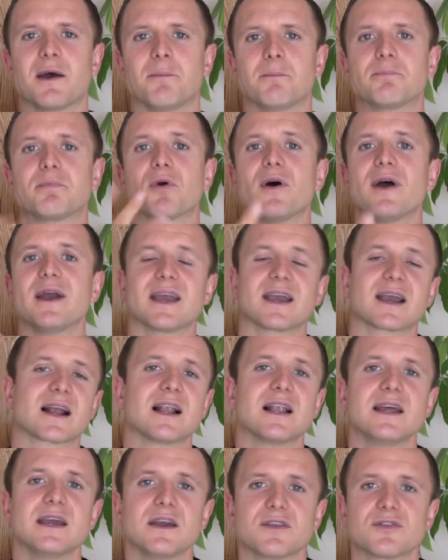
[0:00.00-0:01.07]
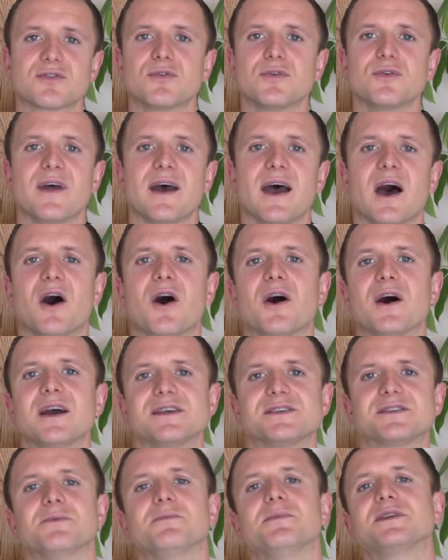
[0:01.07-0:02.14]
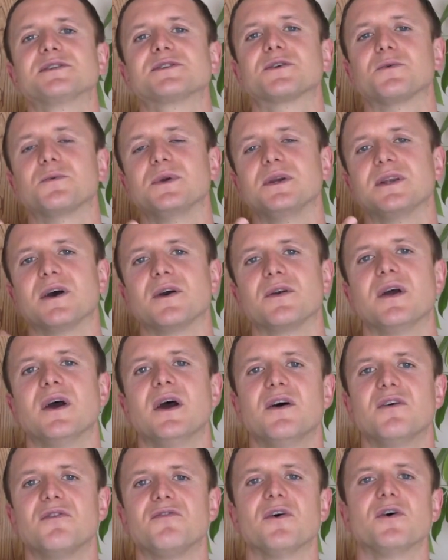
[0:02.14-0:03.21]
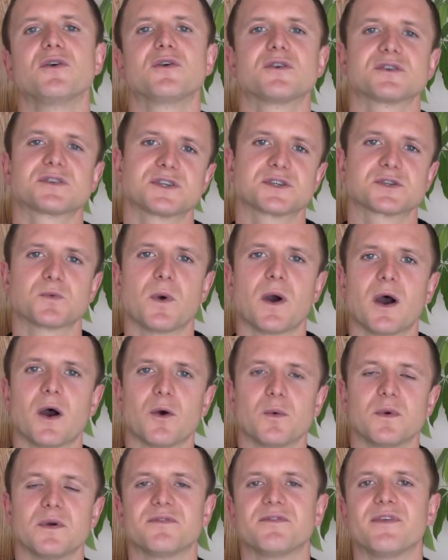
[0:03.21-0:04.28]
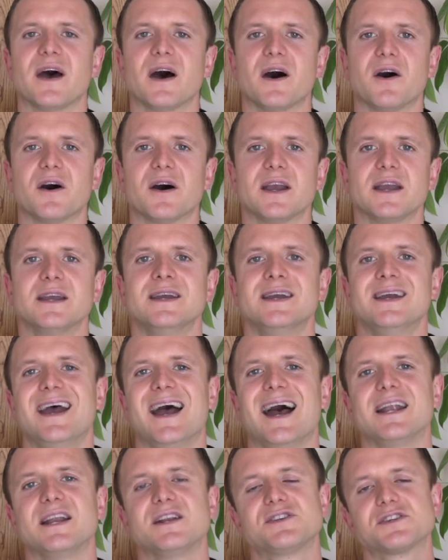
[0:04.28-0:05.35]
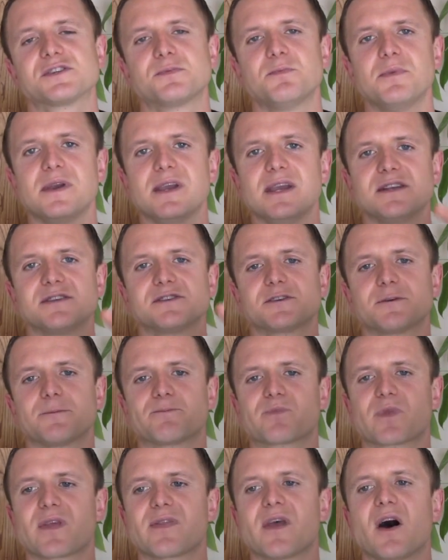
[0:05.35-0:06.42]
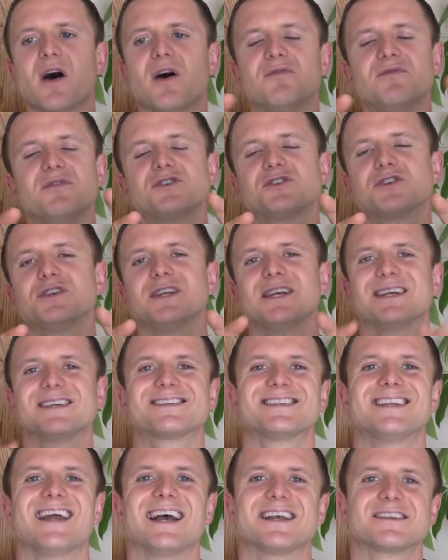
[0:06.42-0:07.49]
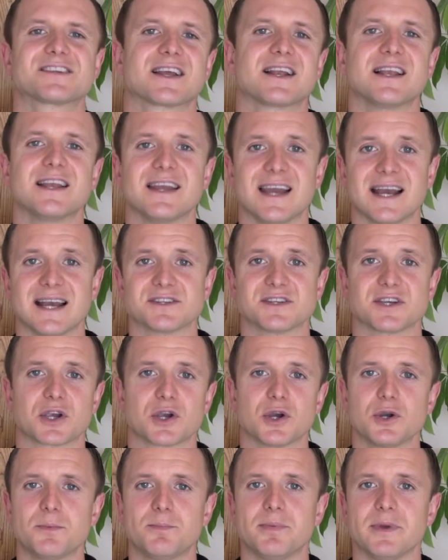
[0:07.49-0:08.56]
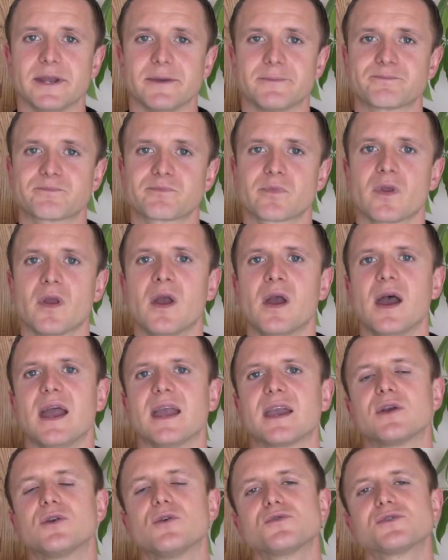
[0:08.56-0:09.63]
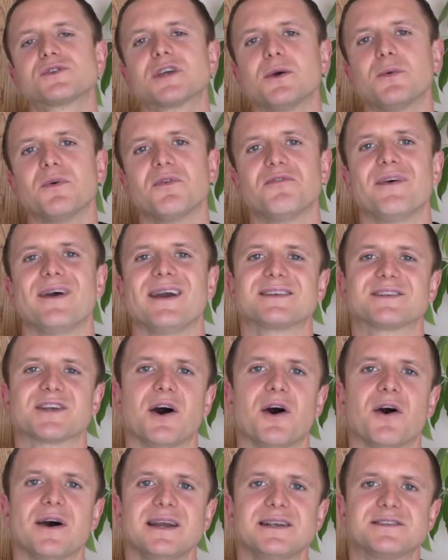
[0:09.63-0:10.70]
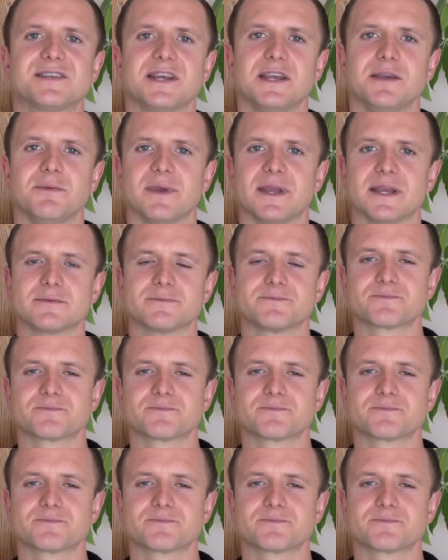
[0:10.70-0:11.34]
bright and clear through that eye. It means that we don't focus as well with that eye, and it just means that our vision isn't as clear as it could be. It can also affect eye teaming.